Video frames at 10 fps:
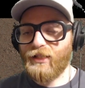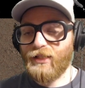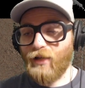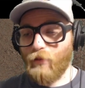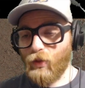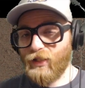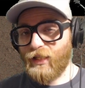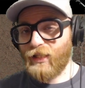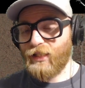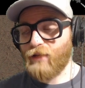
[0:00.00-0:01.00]
somewhat
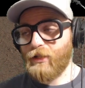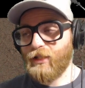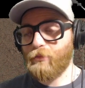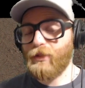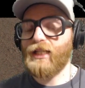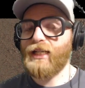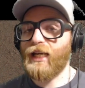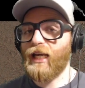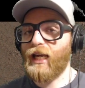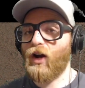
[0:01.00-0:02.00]
sense to me to be
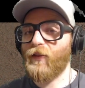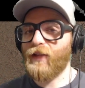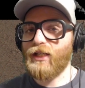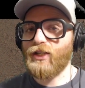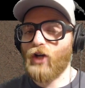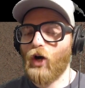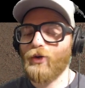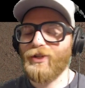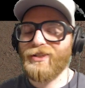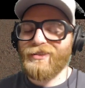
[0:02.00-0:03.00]
on the East
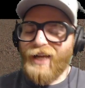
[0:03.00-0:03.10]
Coast.